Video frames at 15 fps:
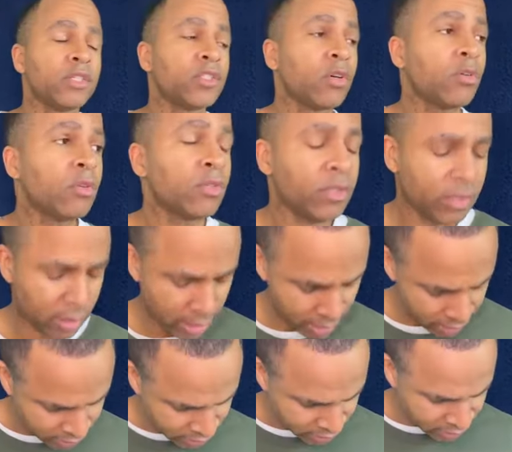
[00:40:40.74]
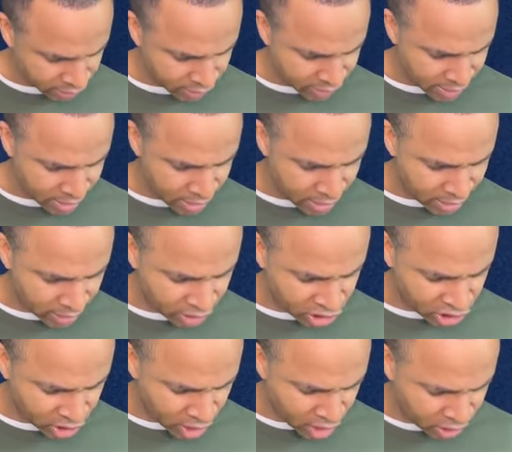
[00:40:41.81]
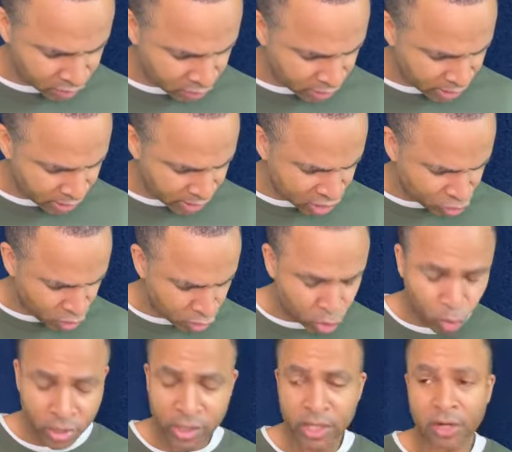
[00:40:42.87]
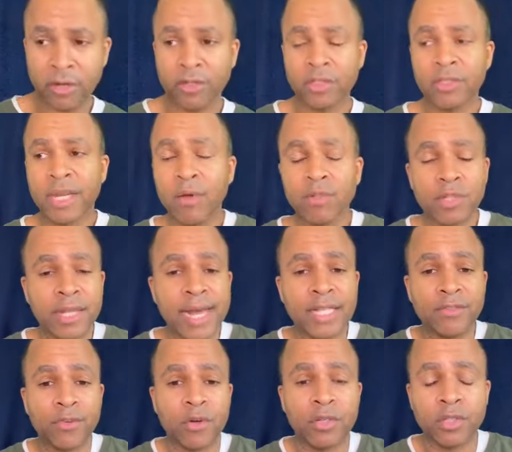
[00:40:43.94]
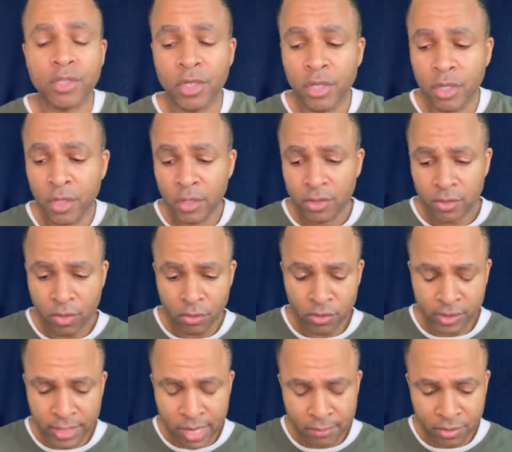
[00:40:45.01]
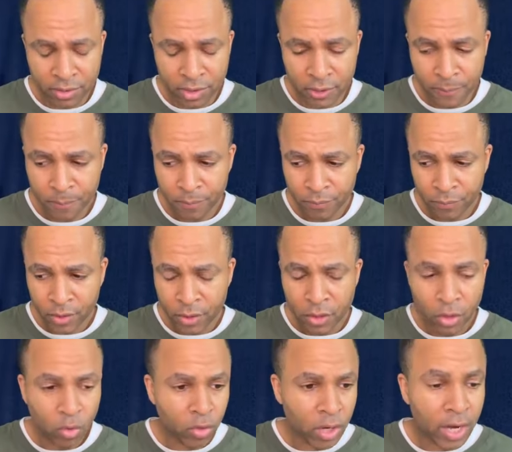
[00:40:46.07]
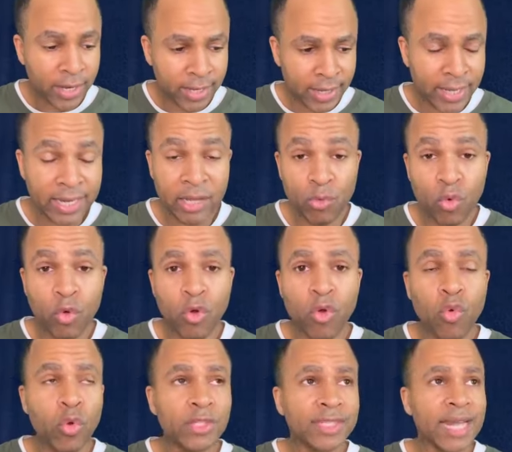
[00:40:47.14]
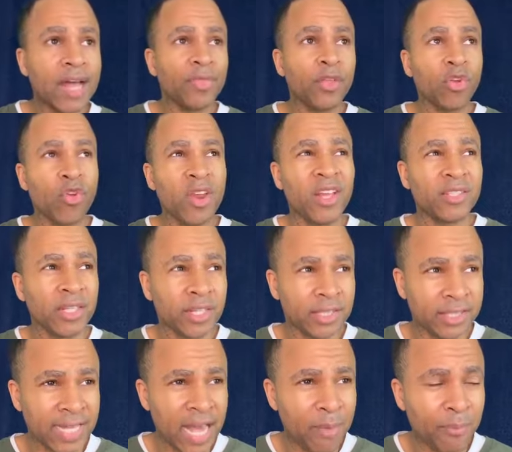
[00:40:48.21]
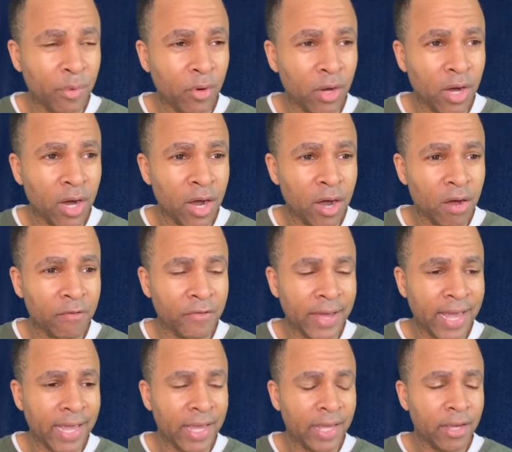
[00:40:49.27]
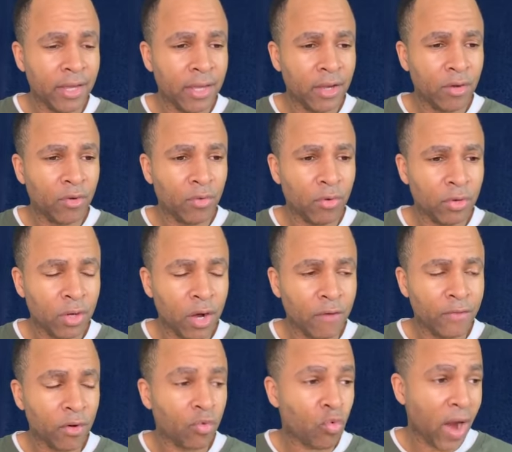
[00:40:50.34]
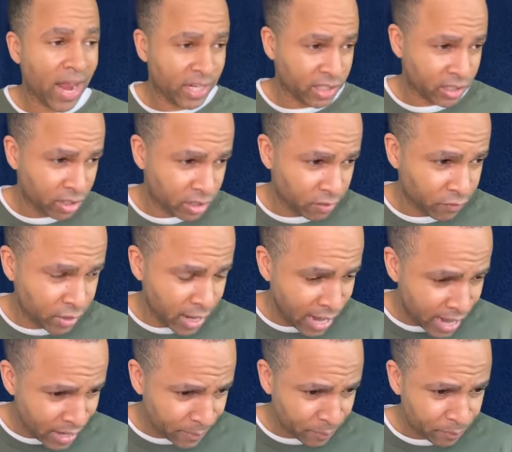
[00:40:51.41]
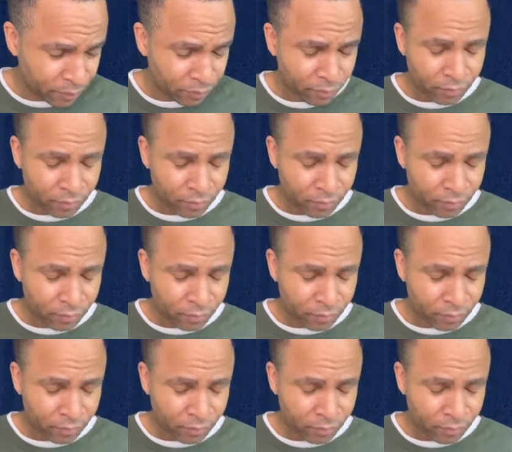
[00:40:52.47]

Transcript: So, and it says, and he judged Israel 20 years. That was the last verse. So Samson, who again he who was not the greatest example of a of the righteousness of God,